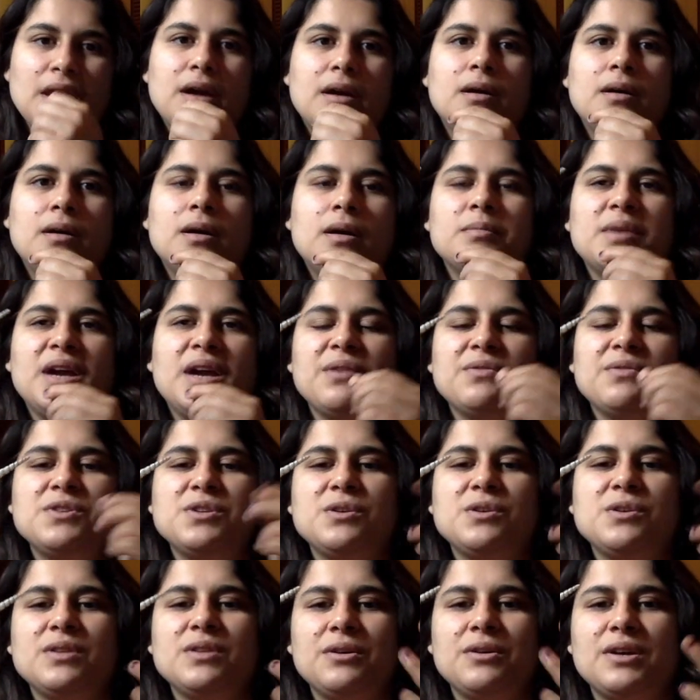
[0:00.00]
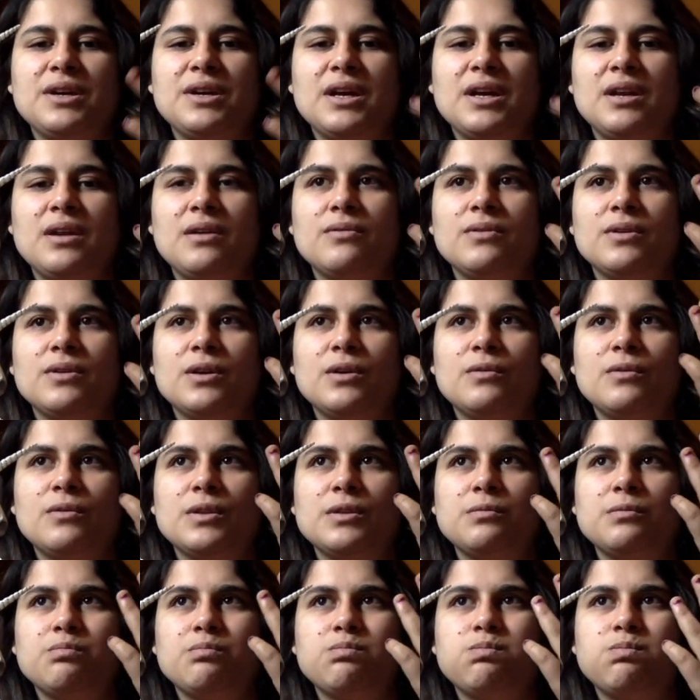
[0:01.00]
I have two that are they're
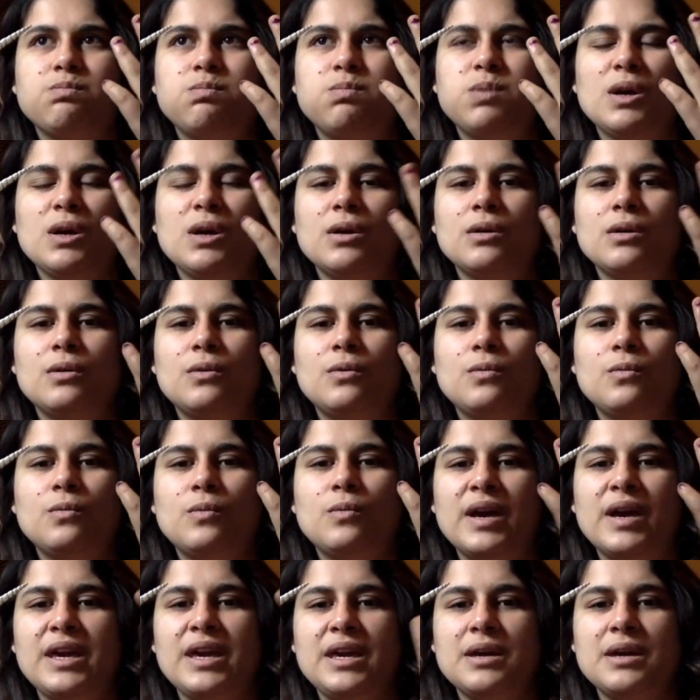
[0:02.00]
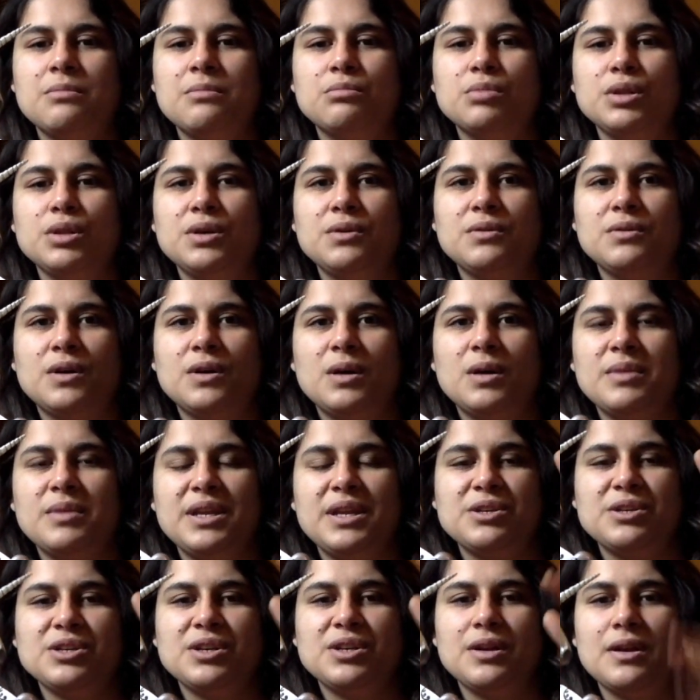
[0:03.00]
with pearl, white, and blue
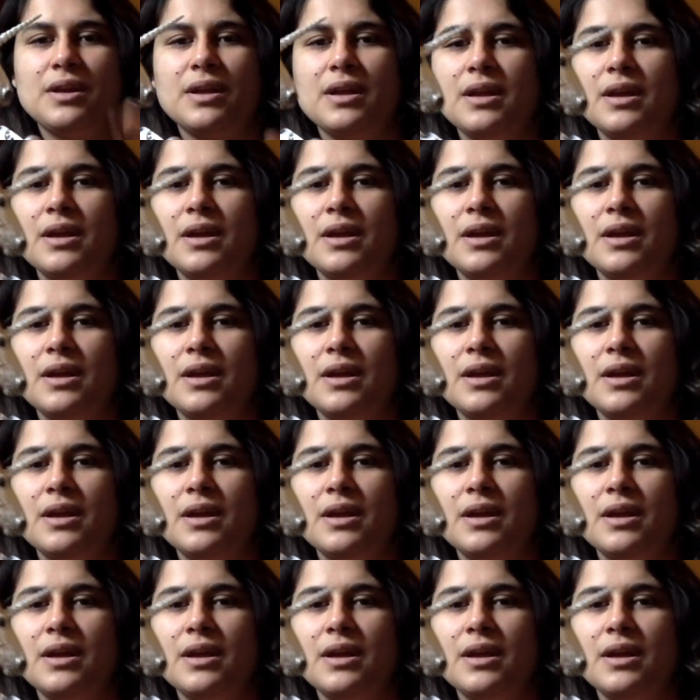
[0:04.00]
combination.